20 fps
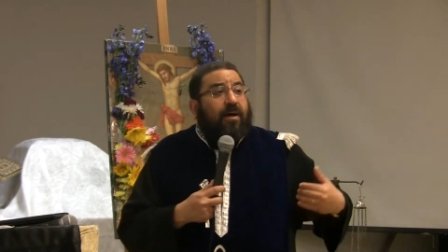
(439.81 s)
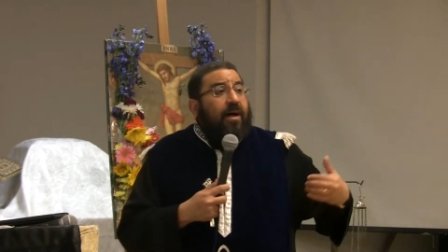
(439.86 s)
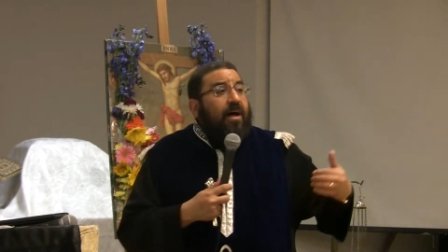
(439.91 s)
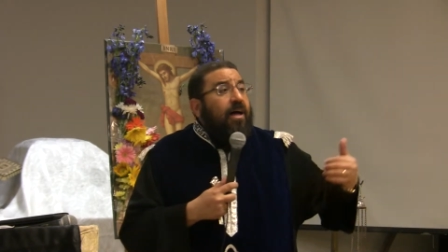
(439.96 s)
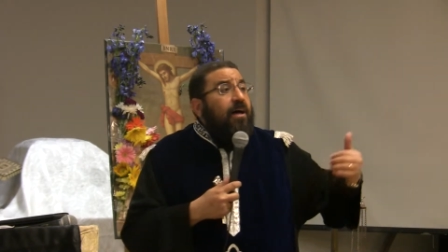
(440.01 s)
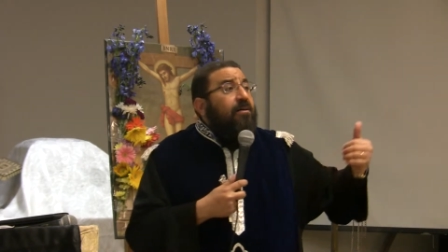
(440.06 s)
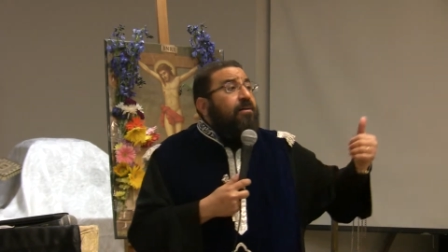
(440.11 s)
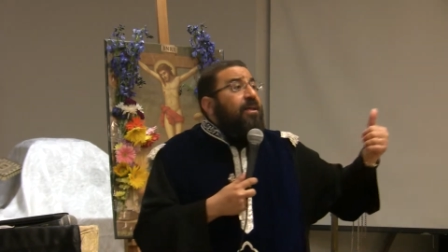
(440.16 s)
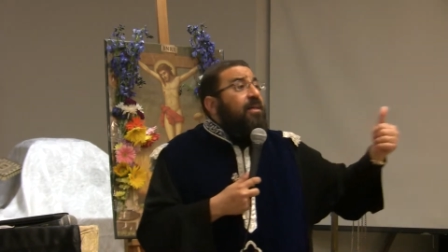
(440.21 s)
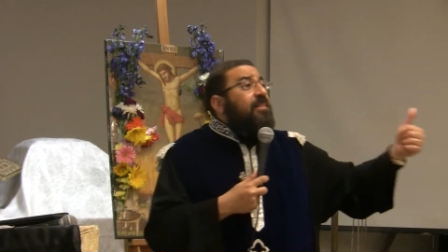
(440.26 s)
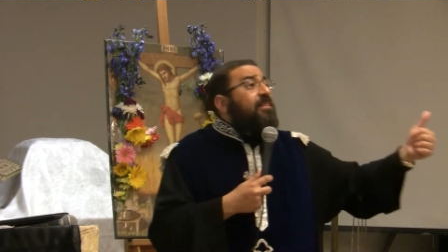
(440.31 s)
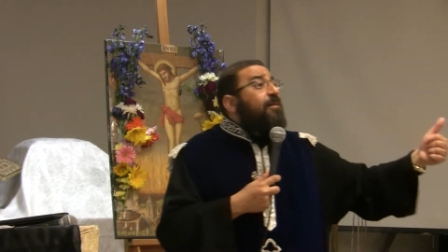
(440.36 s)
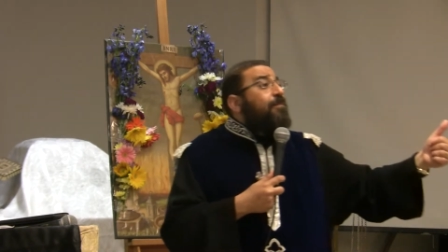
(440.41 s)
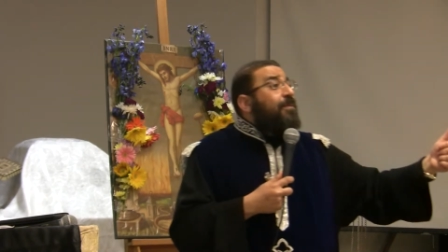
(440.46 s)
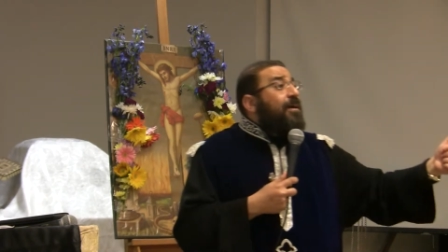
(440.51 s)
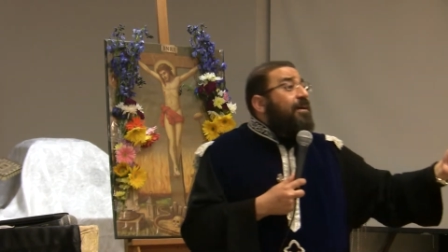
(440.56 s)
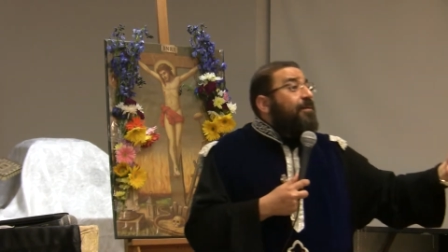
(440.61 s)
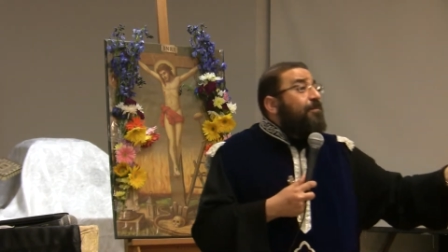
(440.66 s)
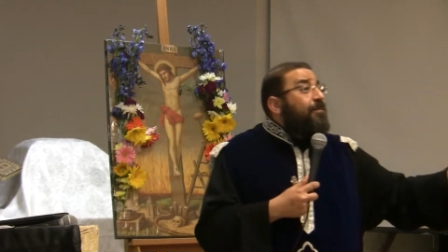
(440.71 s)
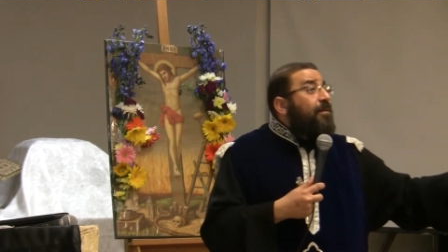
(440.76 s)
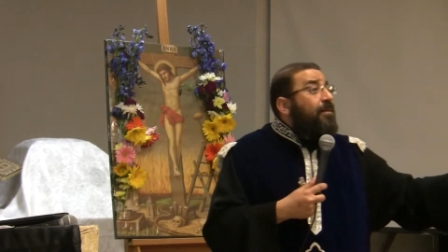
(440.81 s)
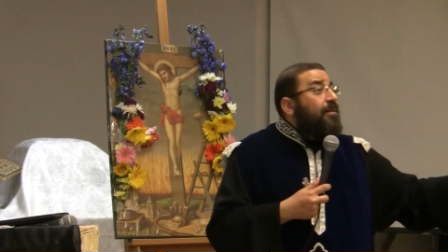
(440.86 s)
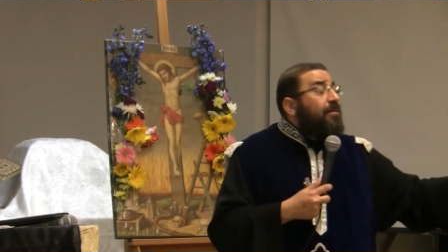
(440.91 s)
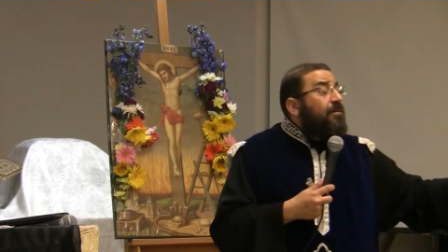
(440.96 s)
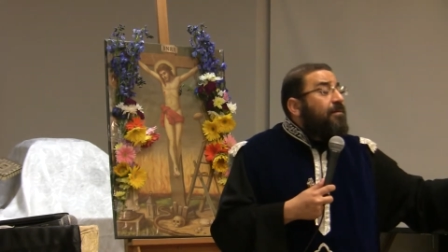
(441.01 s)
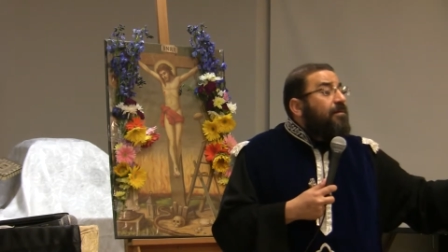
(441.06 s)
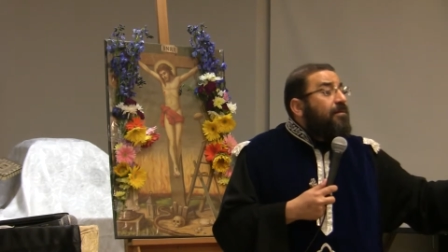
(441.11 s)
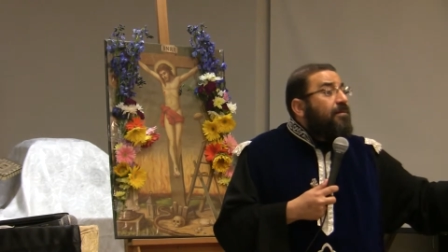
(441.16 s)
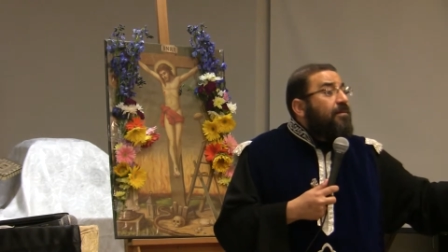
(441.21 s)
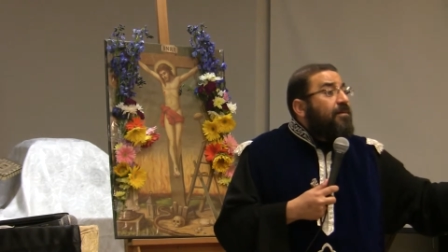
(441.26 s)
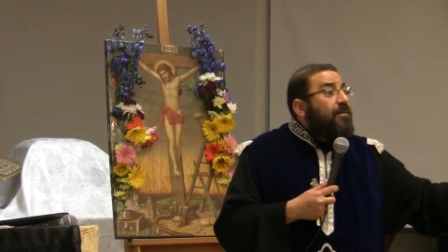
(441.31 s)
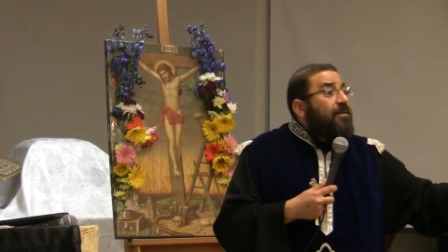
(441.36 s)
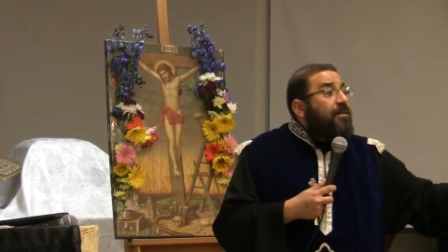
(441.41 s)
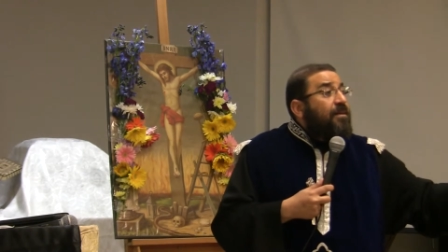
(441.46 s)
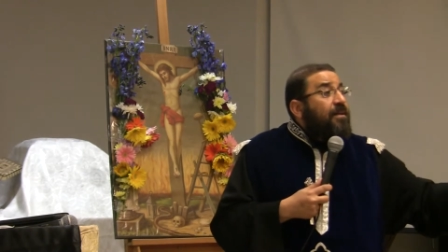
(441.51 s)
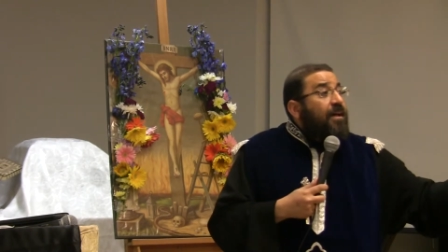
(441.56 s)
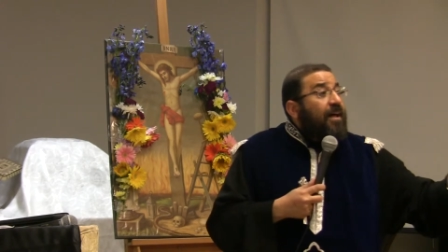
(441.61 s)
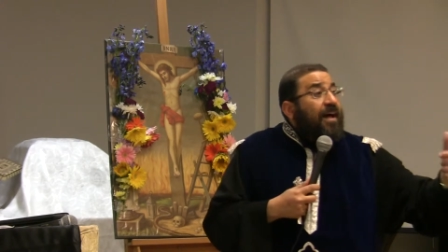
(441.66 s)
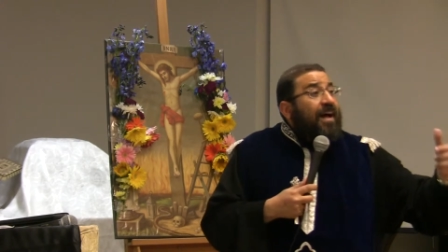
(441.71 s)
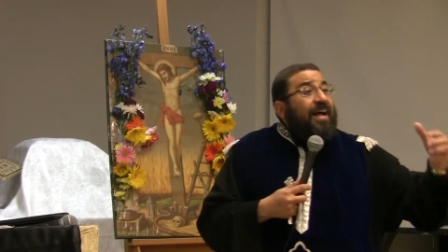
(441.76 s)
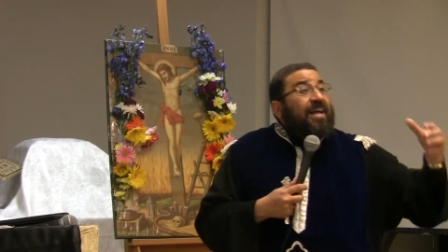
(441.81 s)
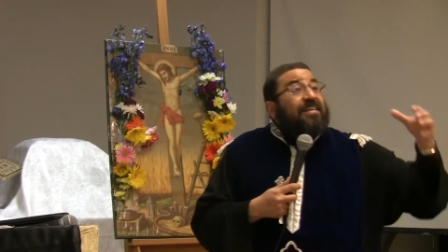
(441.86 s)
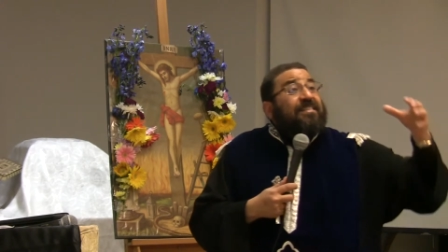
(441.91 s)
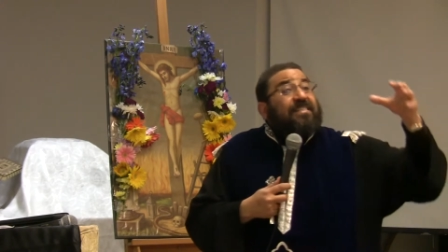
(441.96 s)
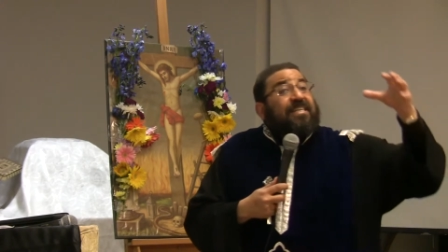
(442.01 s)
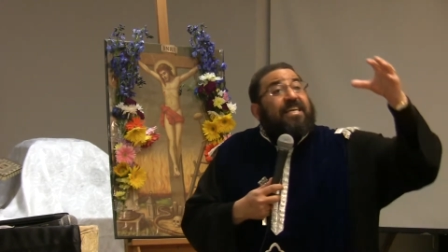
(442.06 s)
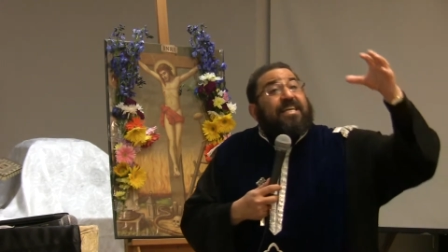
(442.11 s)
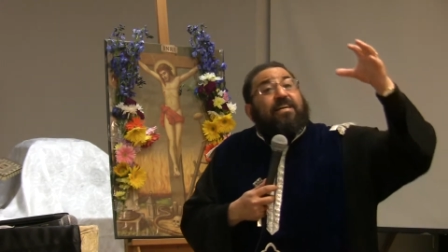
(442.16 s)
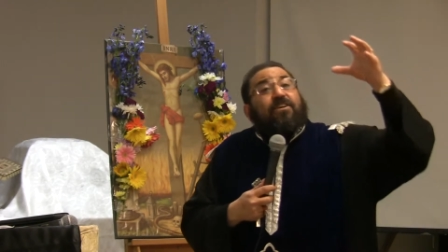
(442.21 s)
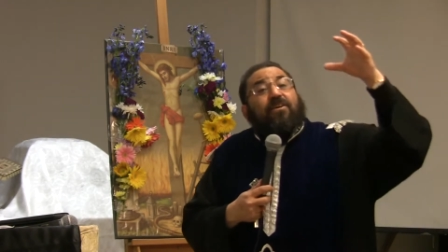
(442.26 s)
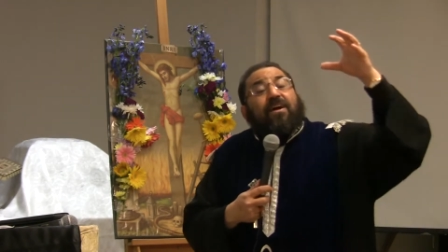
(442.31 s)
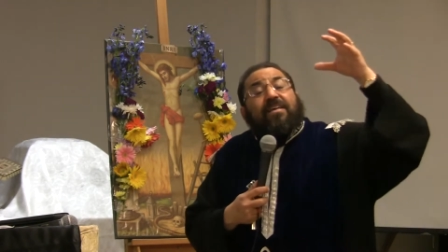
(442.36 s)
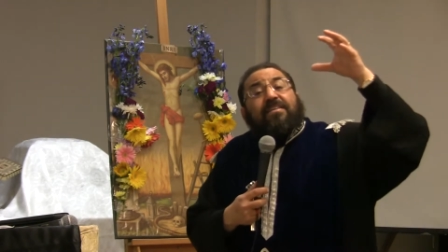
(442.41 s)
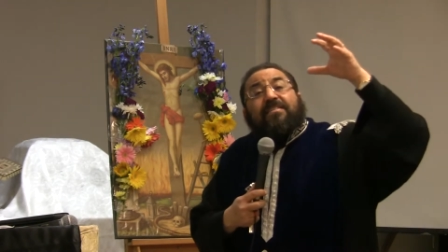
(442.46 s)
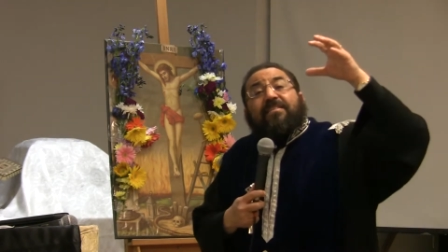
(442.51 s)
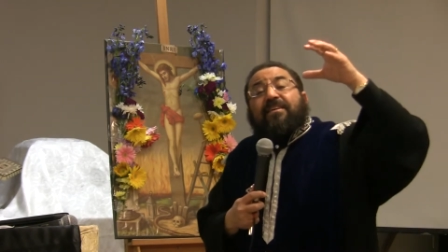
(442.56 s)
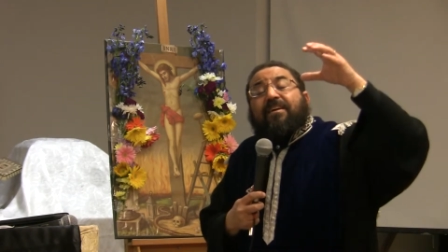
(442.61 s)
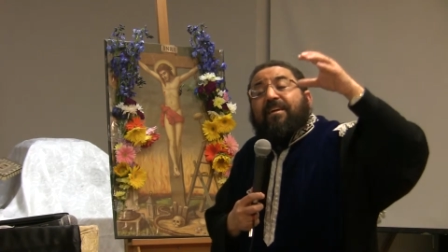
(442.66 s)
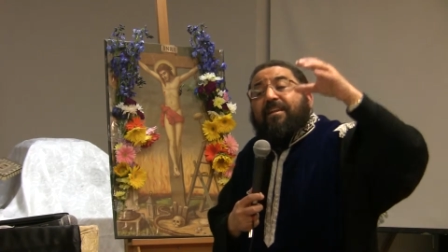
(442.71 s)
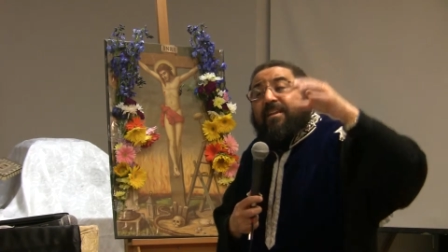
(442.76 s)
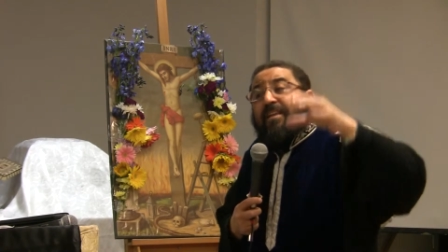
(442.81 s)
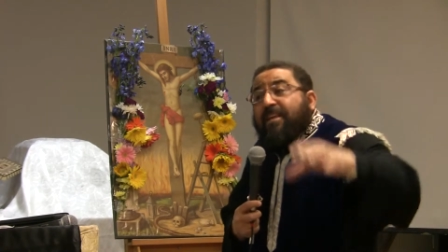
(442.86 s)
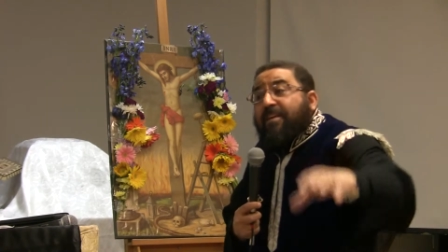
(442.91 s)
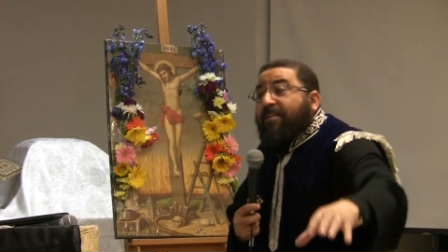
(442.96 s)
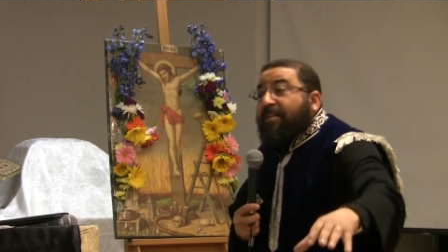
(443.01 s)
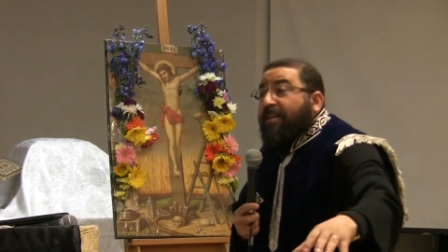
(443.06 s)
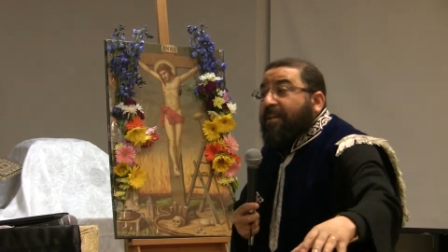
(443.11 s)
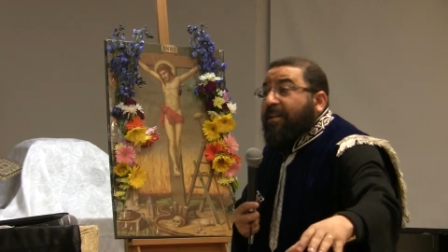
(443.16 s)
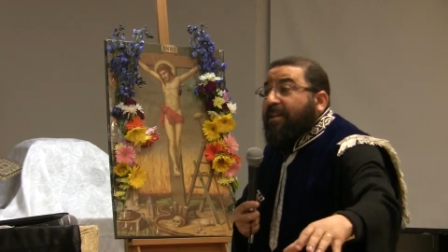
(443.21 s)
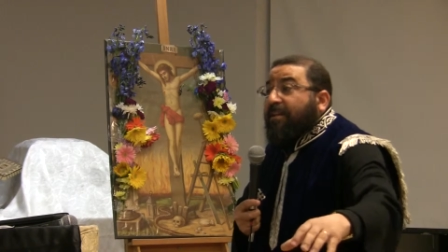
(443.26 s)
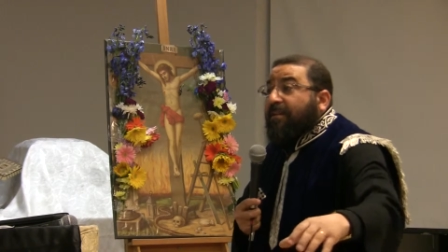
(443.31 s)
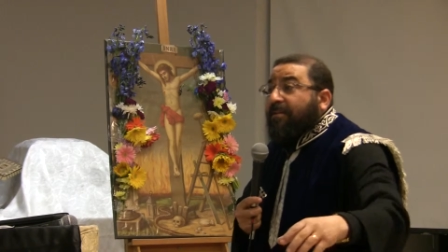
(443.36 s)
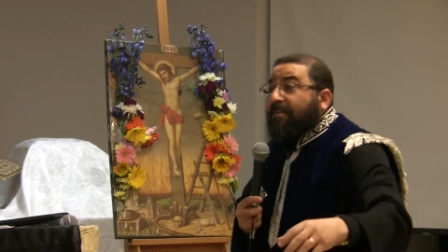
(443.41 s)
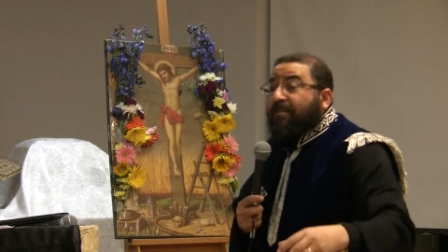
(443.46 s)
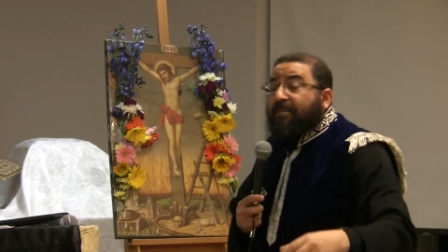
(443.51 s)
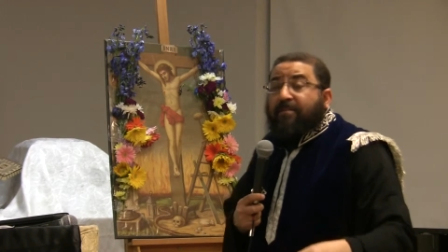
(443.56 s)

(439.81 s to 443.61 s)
I read the Bible, I see Christ clearly,